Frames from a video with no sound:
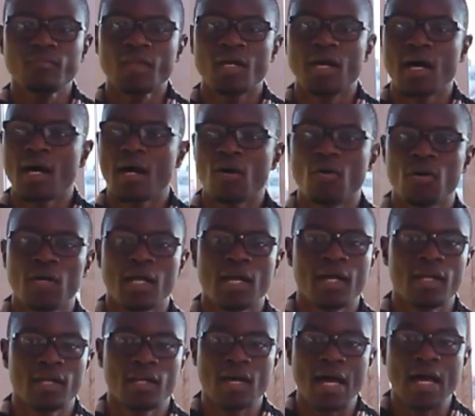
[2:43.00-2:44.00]
uh, on
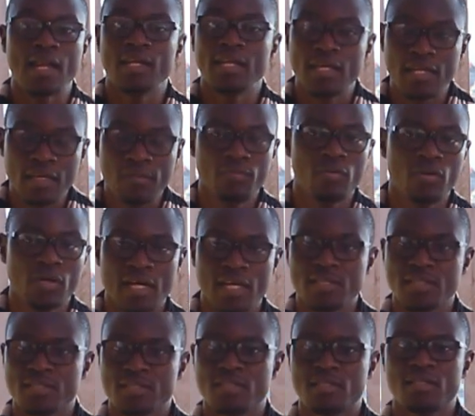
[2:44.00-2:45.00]
an, an
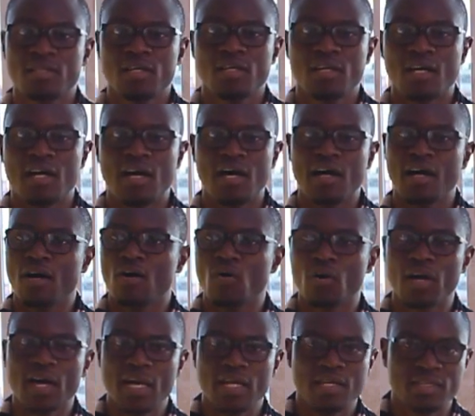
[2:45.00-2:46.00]
immunized uh,
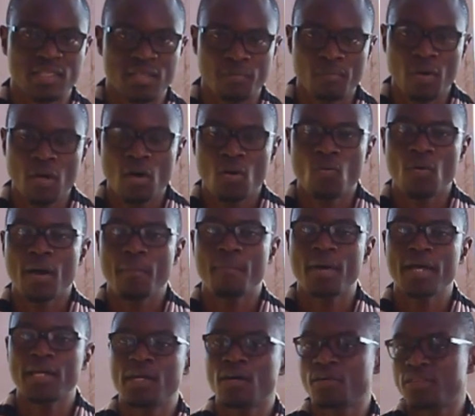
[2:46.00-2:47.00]
organism
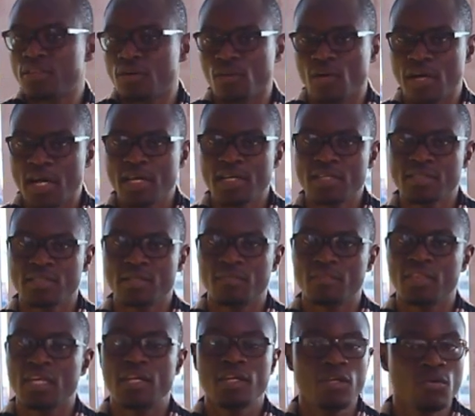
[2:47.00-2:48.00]
whereby now the
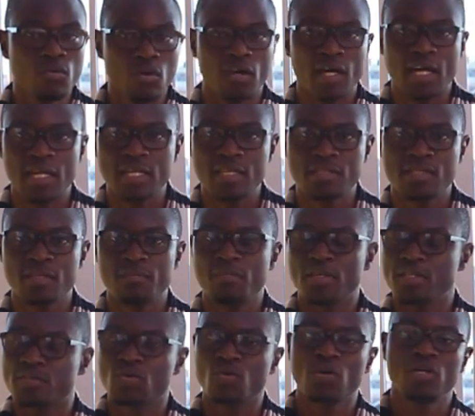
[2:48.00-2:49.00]
organism, the new organism
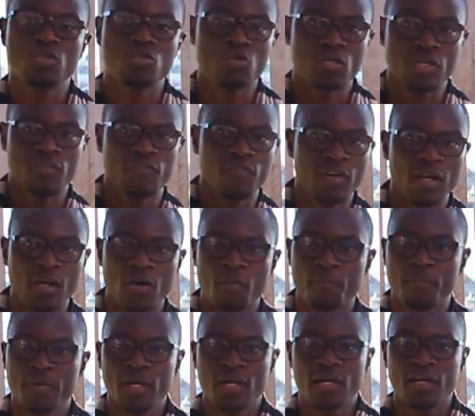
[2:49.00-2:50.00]
is going to
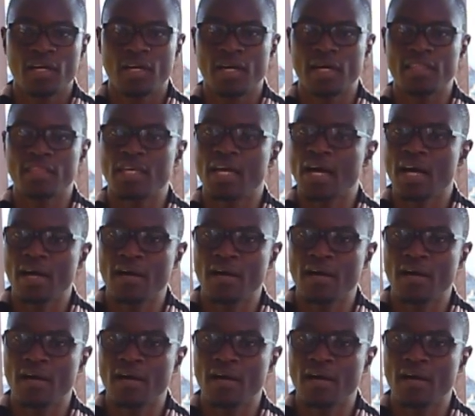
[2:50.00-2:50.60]
develop uh, the, uh,